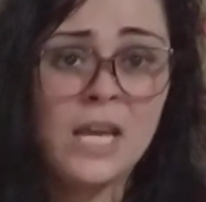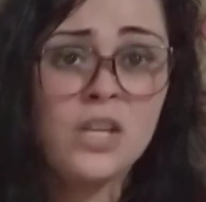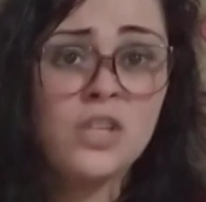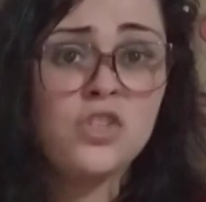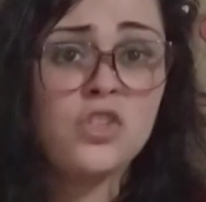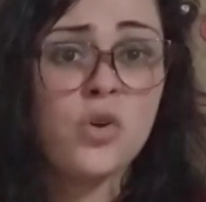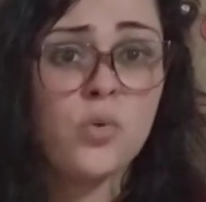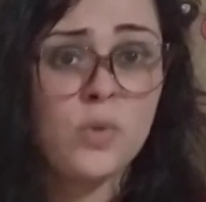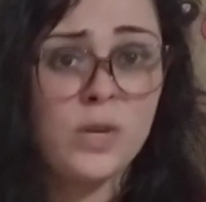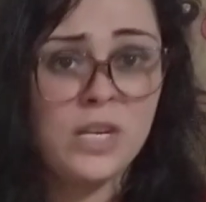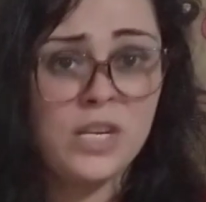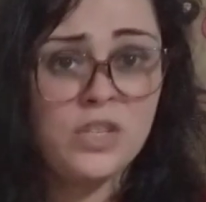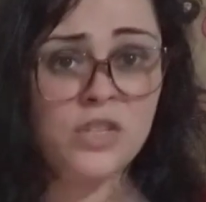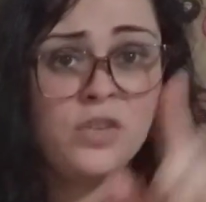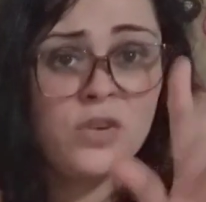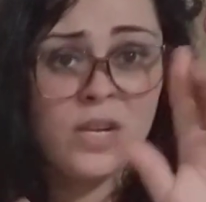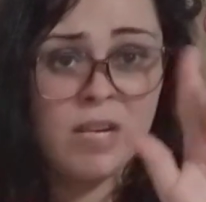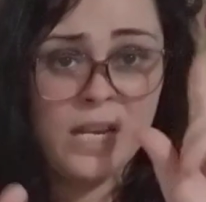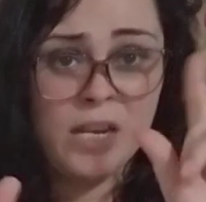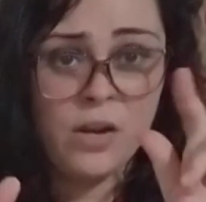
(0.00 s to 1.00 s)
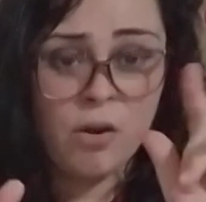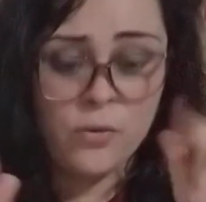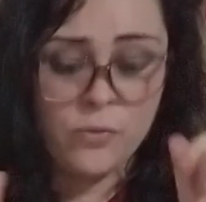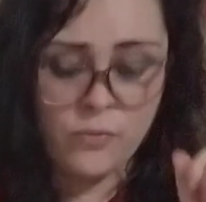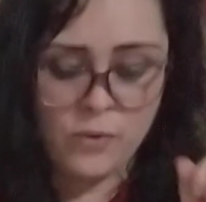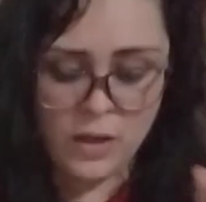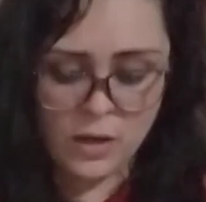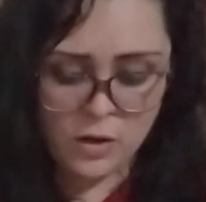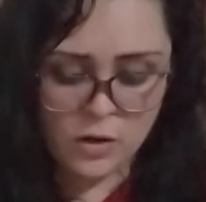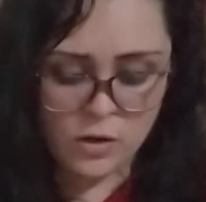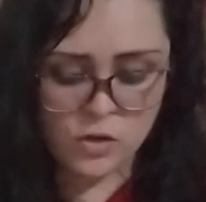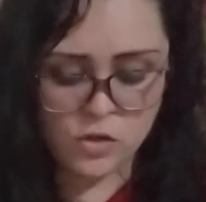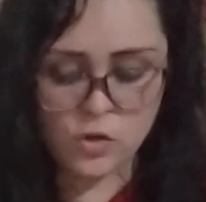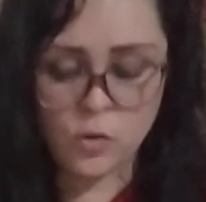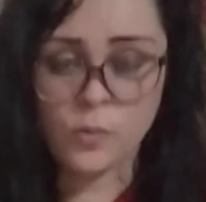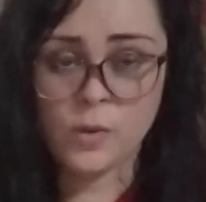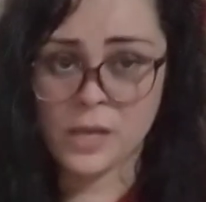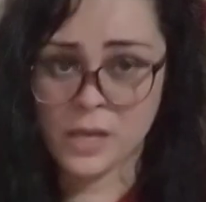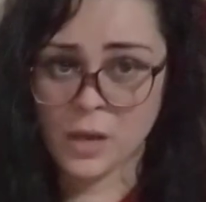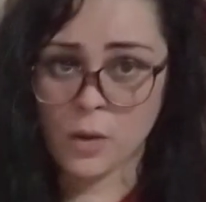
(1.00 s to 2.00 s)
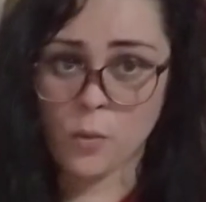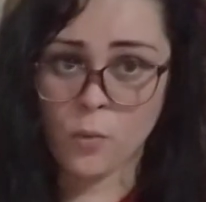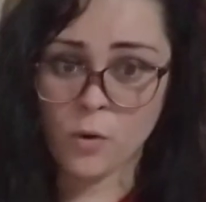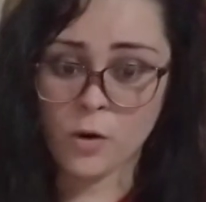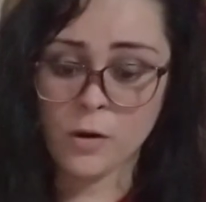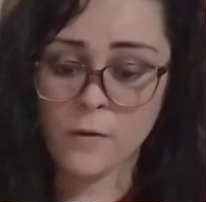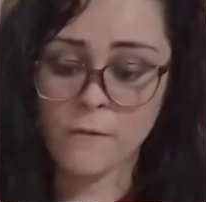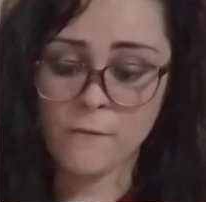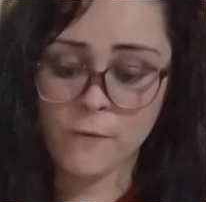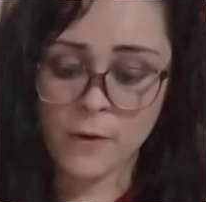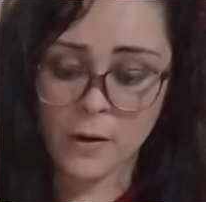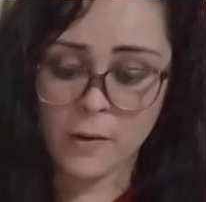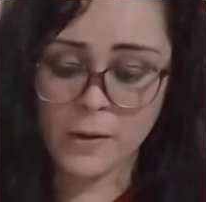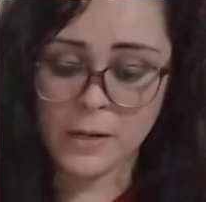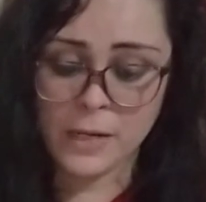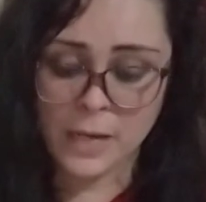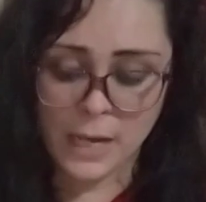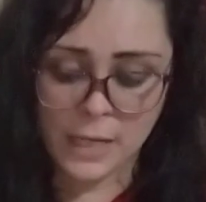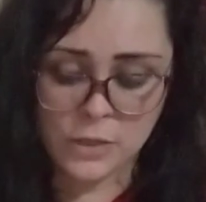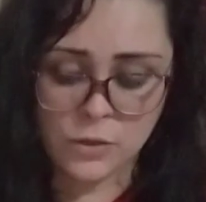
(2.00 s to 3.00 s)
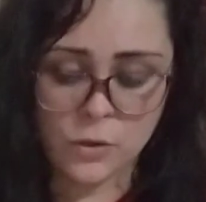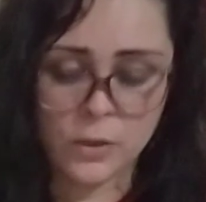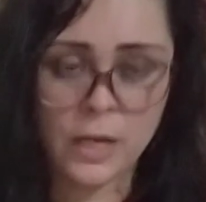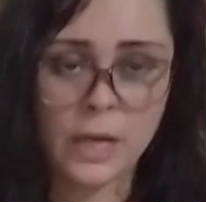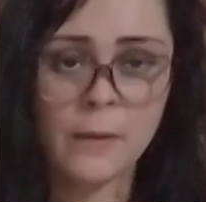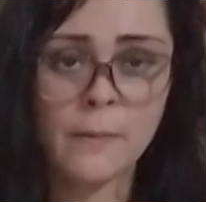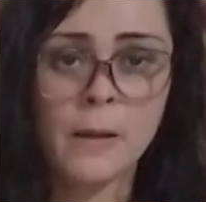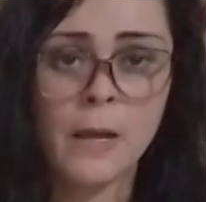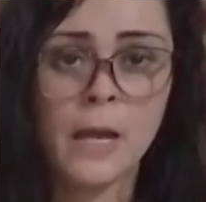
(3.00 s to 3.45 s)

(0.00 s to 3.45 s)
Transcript: So we need to clean our fingers so we can work very nice, okay?